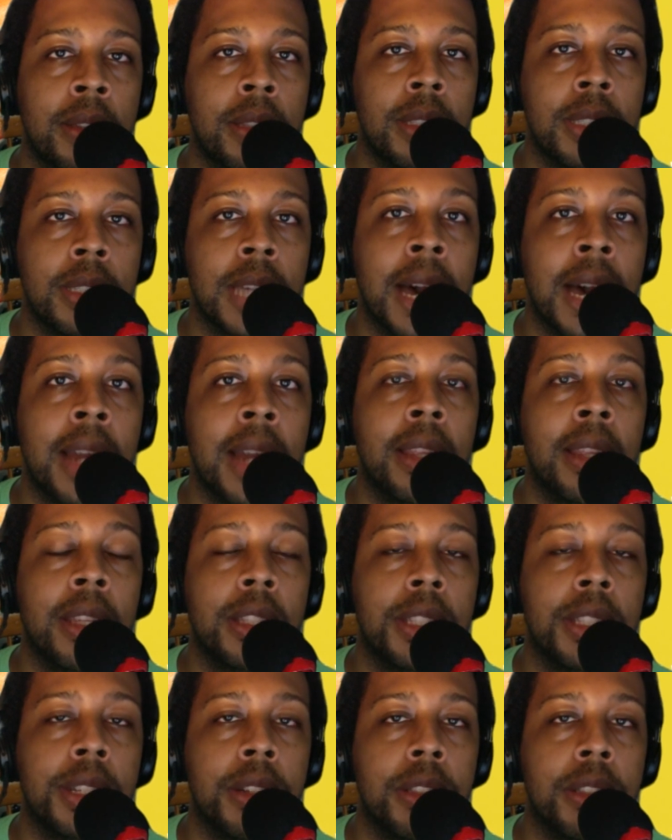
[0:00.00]
decided
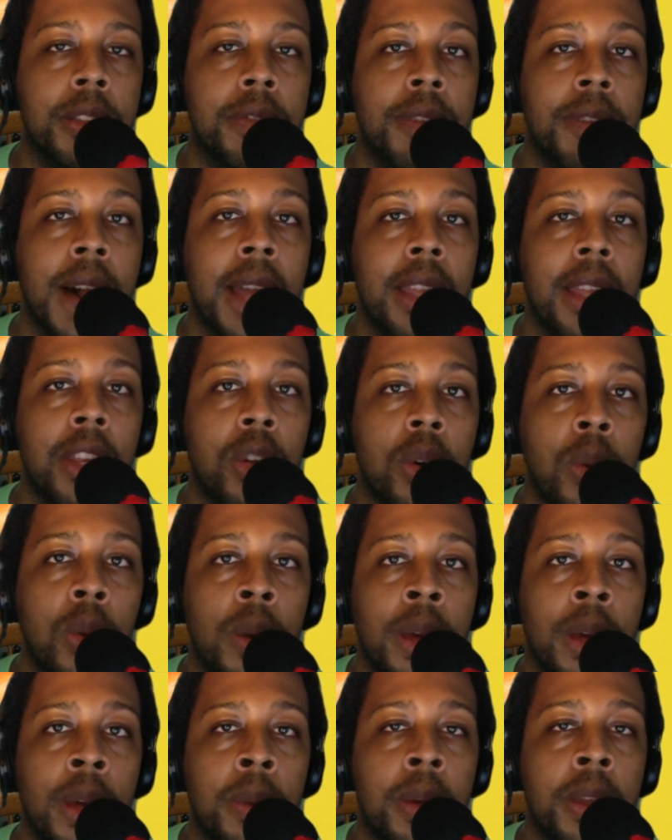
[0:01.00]
this year to finally do
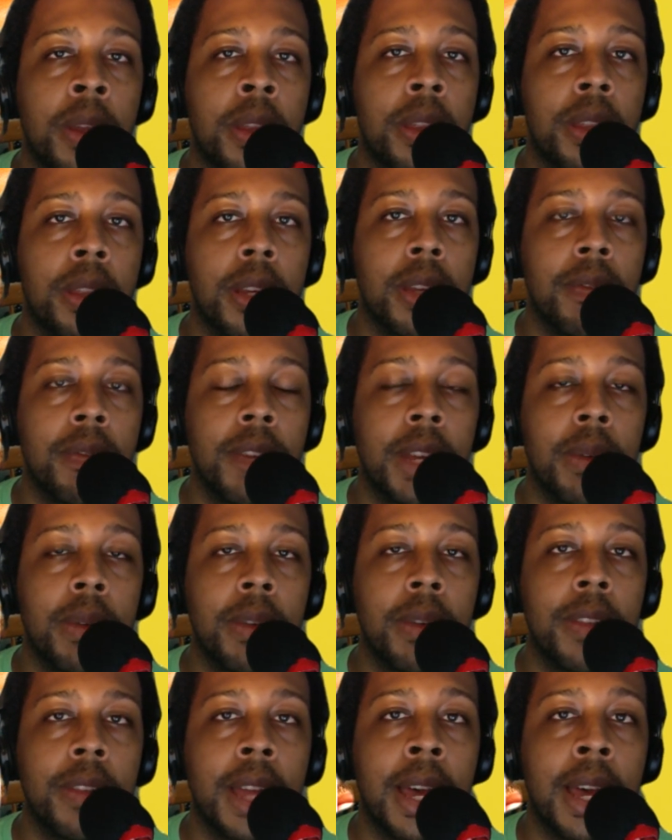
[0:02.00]
away with the
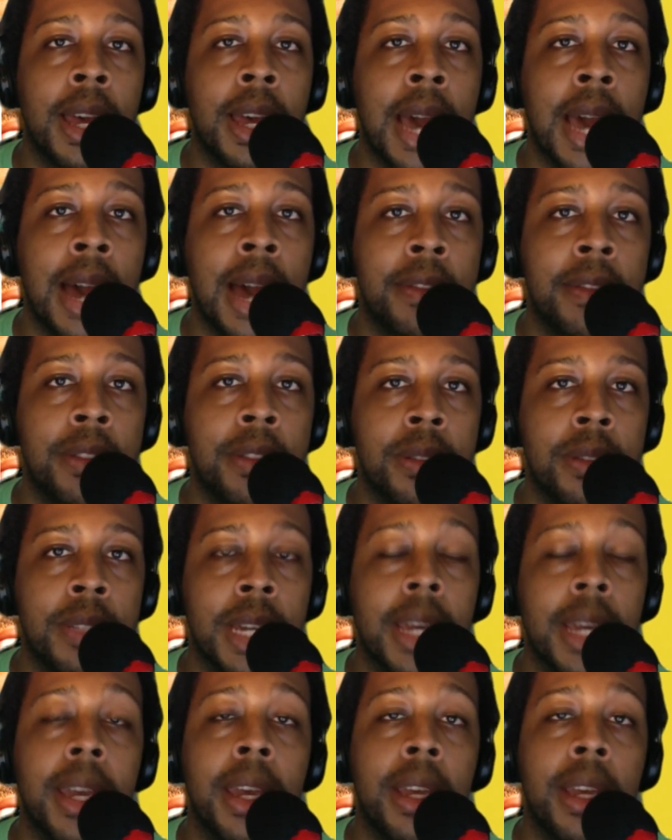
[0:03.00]
Confederate flag after
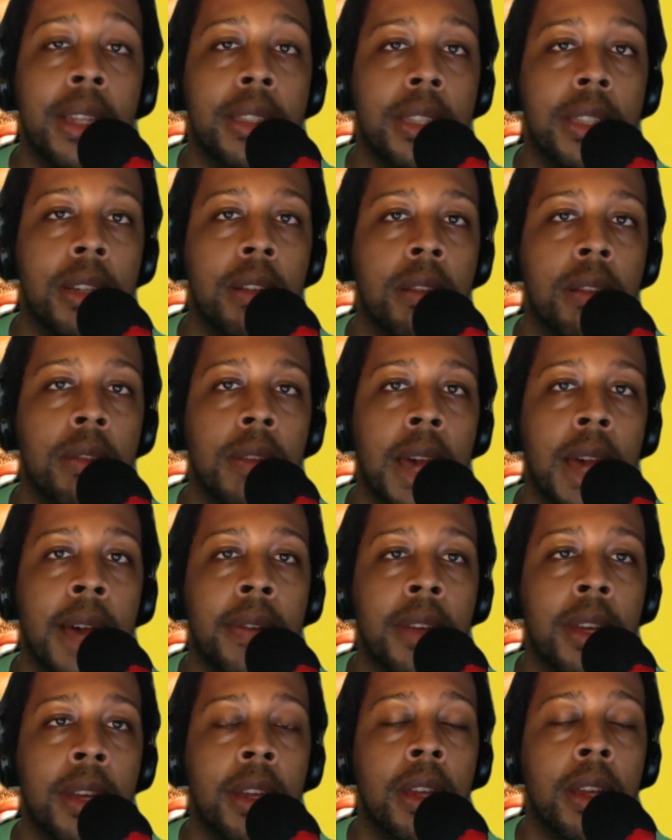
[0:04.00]
decades of
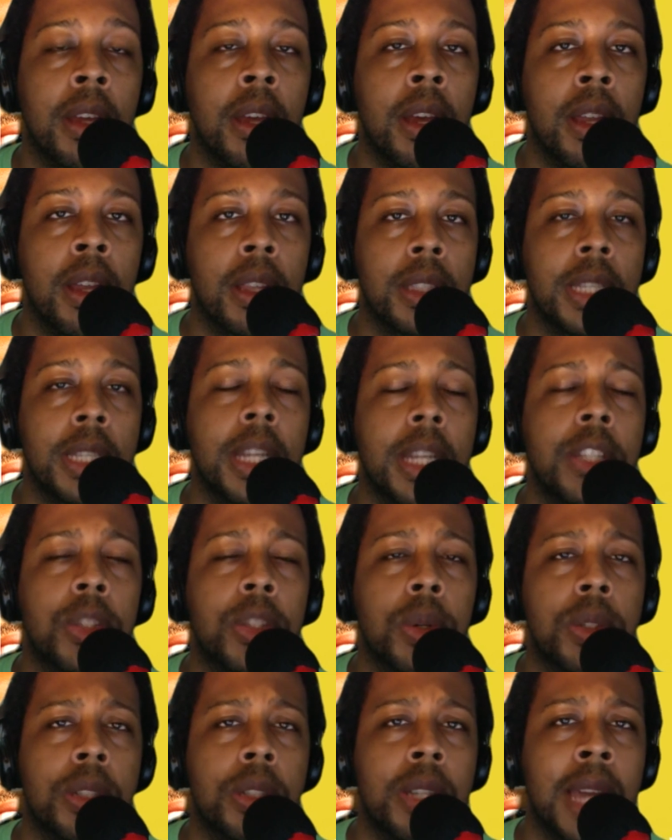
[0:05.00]
having it. The state of
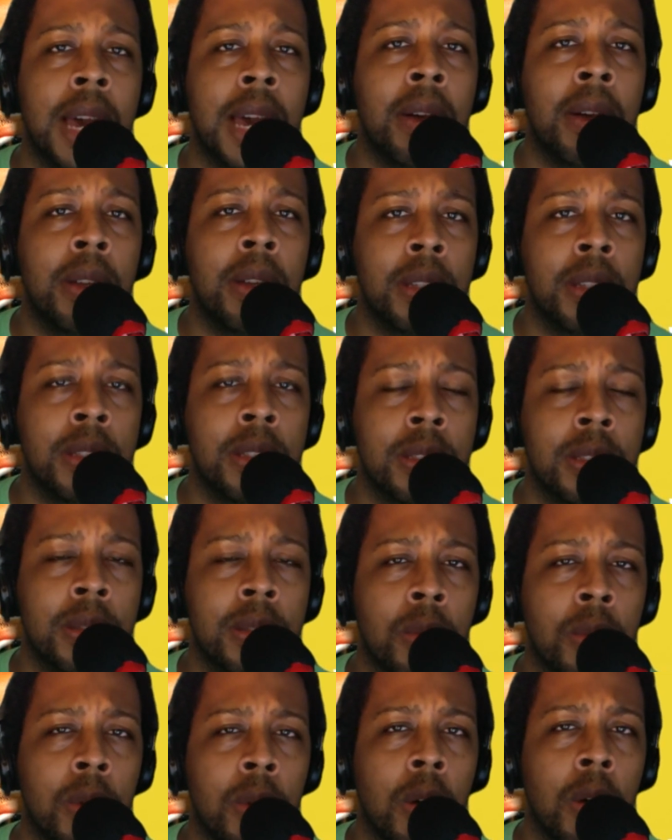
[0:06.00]
Georgia now is
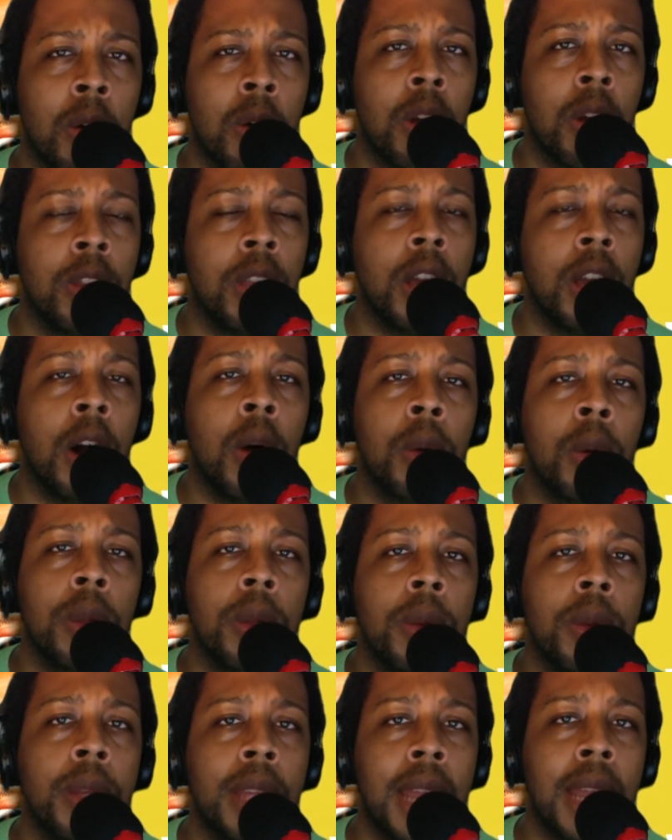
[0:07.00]
the only
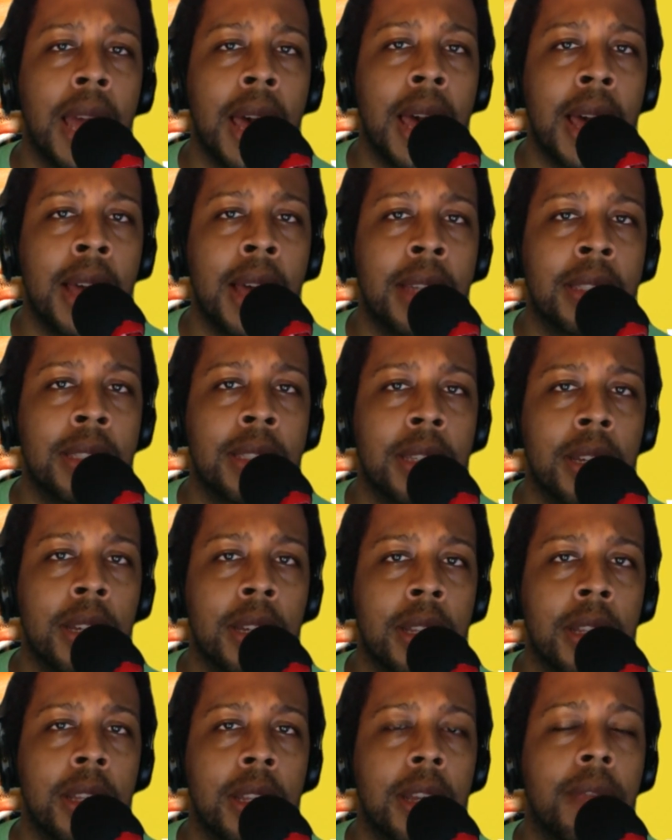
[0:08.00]
one that has
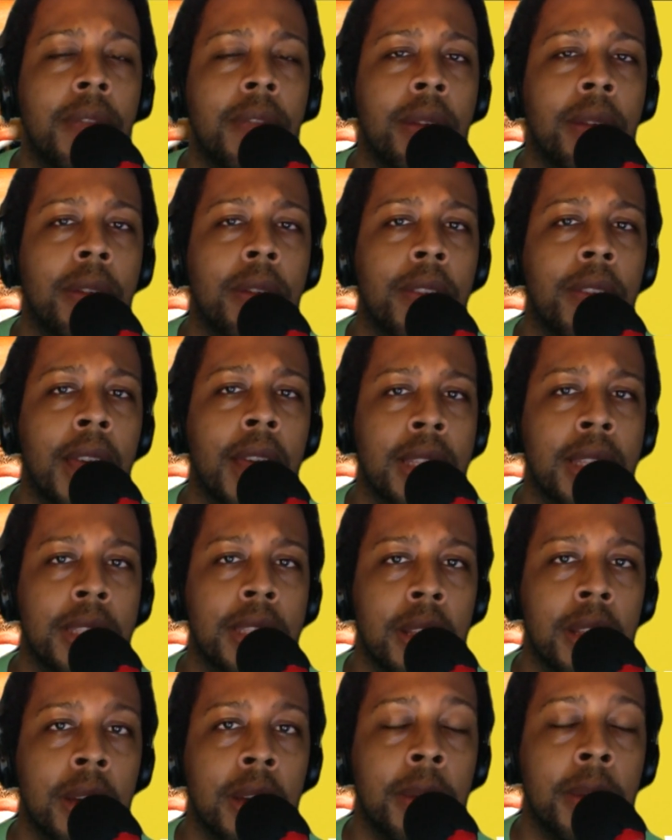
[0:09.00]
the Confederate flag
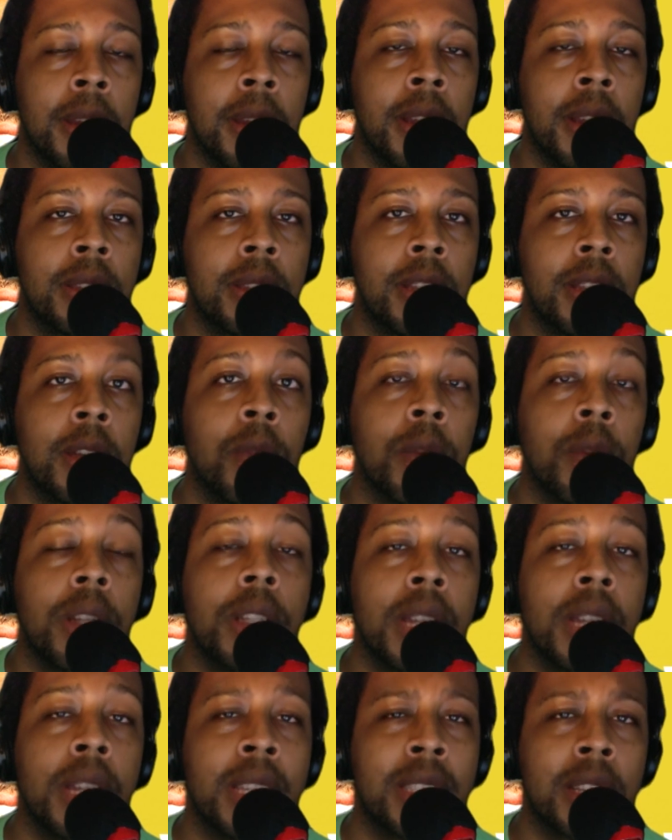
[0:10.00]
still up, and it's the
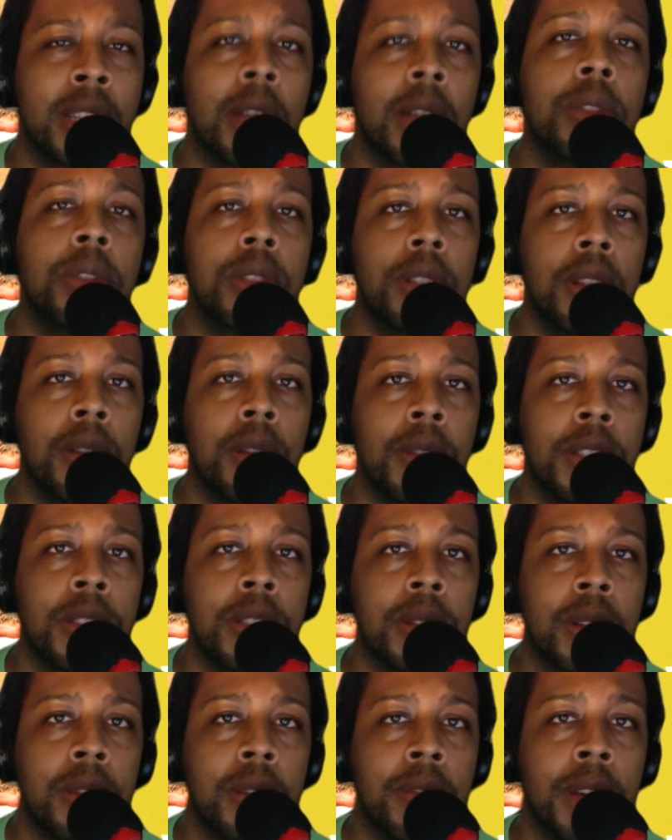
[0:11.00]
ori- it's closer to the
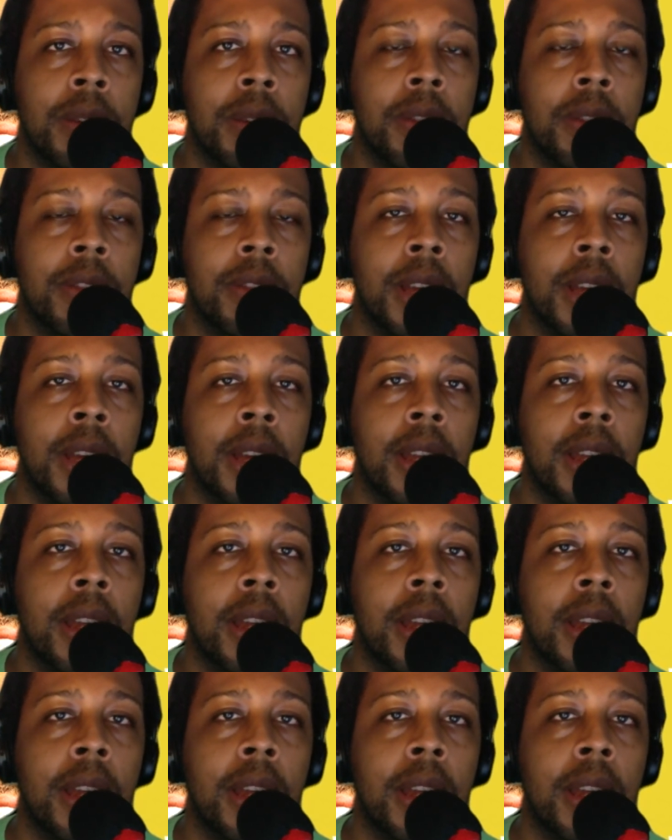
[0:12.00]
original Confederate flag